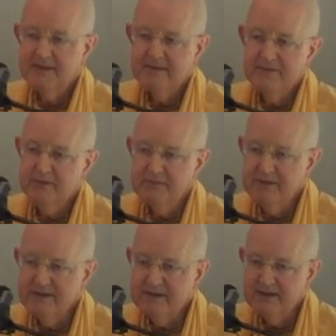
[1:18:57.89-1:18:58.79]
a few
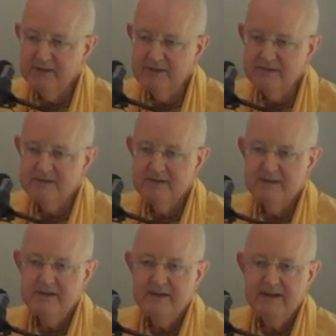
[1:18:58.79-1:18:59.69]
minutes anyways.
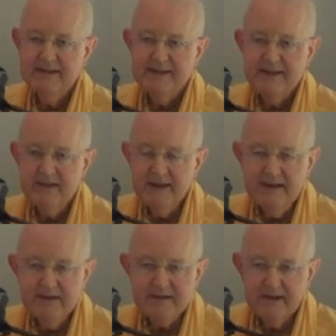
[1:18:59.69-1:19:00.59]
And any
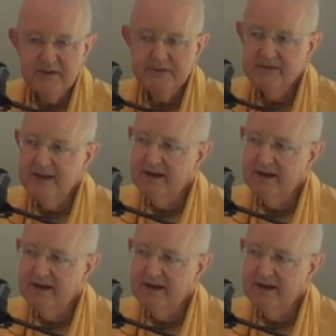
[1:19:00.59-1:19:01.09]
discussion